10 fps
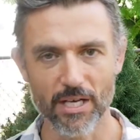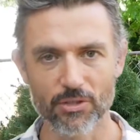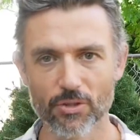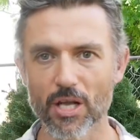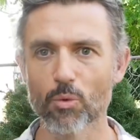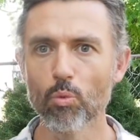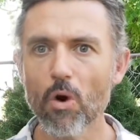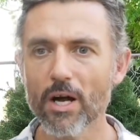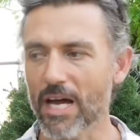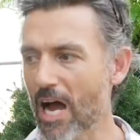And you're like,
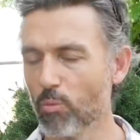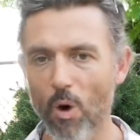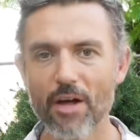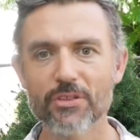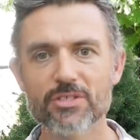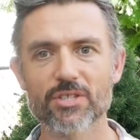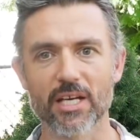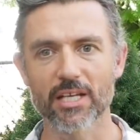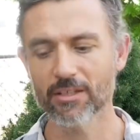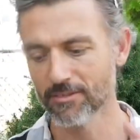what? I want this
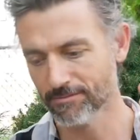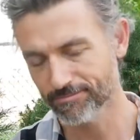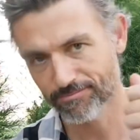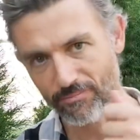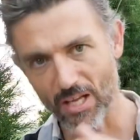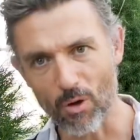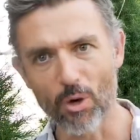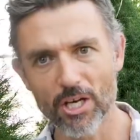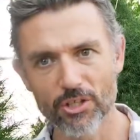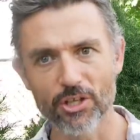thing. I
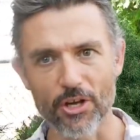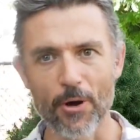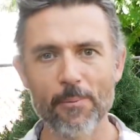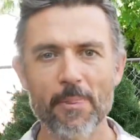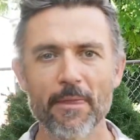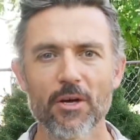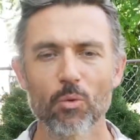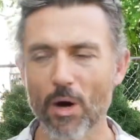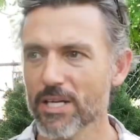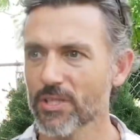want it, you know.
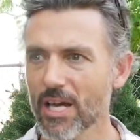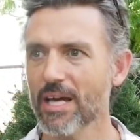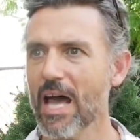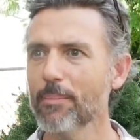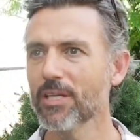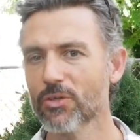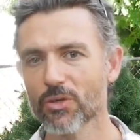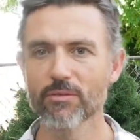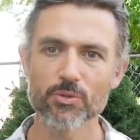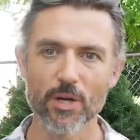Why is it not happening,
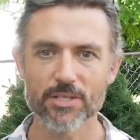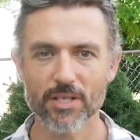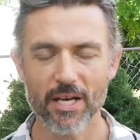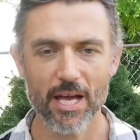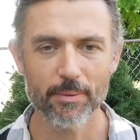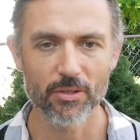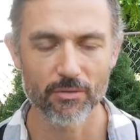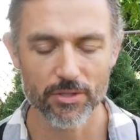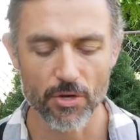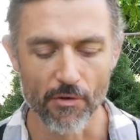universe? Why is it not happening,
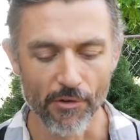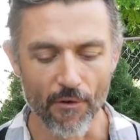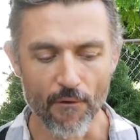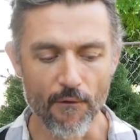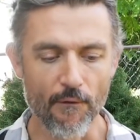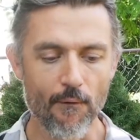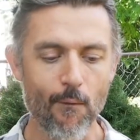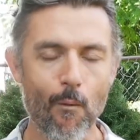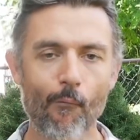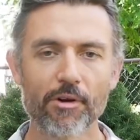universe?
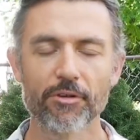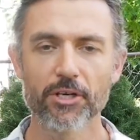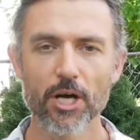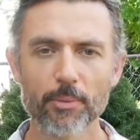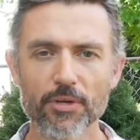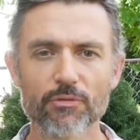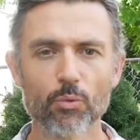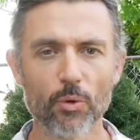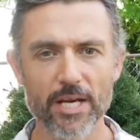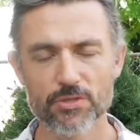There are a couple
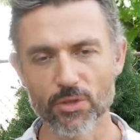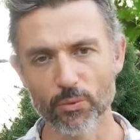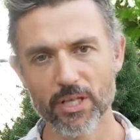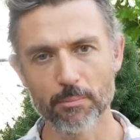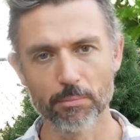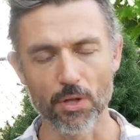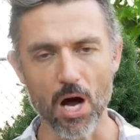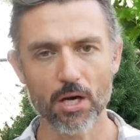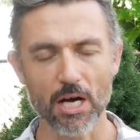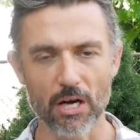different ways that we can
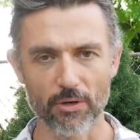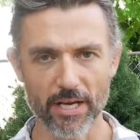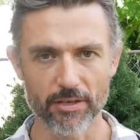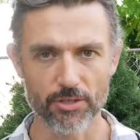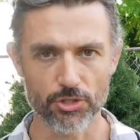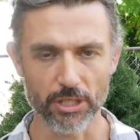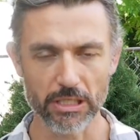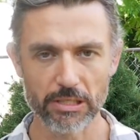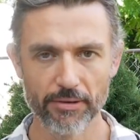block our energy.